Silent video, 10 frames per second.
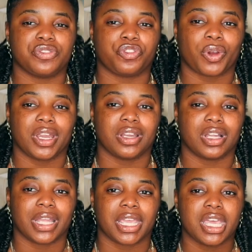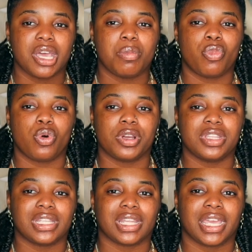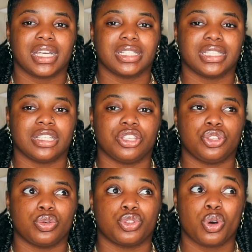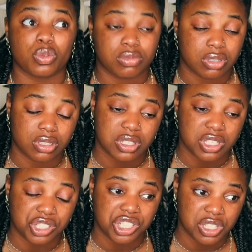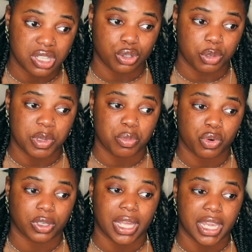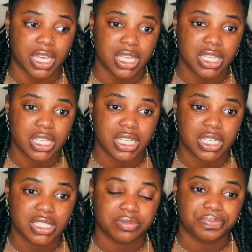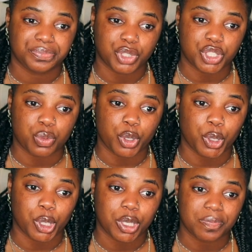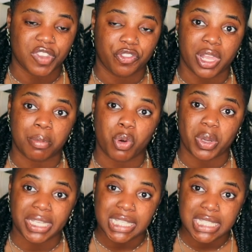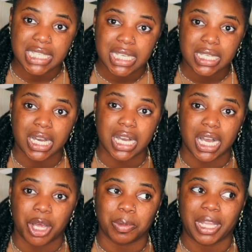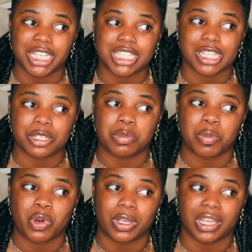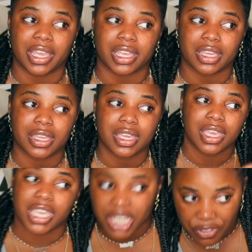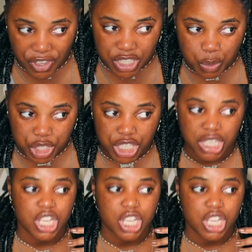Freda. Like more than likely she's a little bit more like, what's the word? Flamboyant. Like she's a little bit more like in your face with shit.